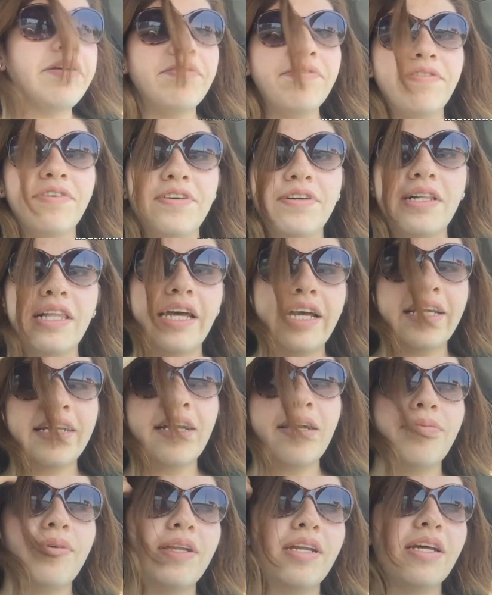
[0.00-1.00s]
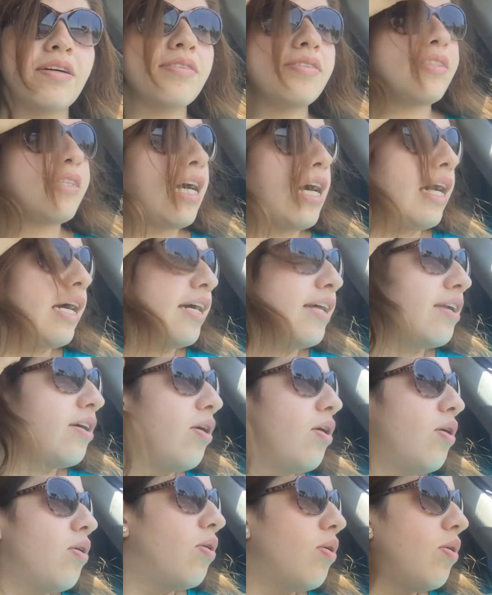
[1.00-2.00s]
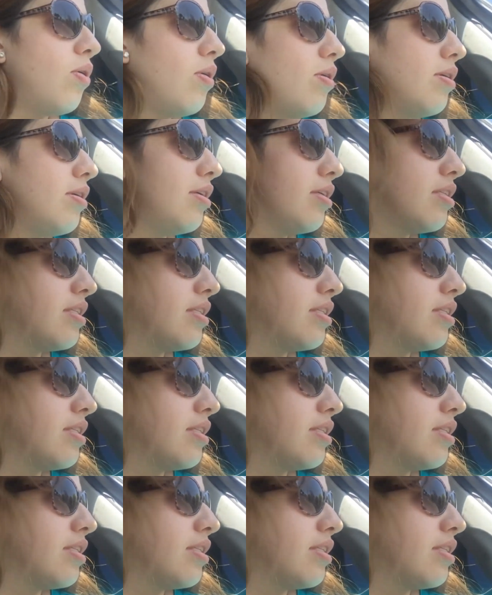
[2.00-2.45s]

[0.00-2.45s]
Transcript: feel like I've been outside all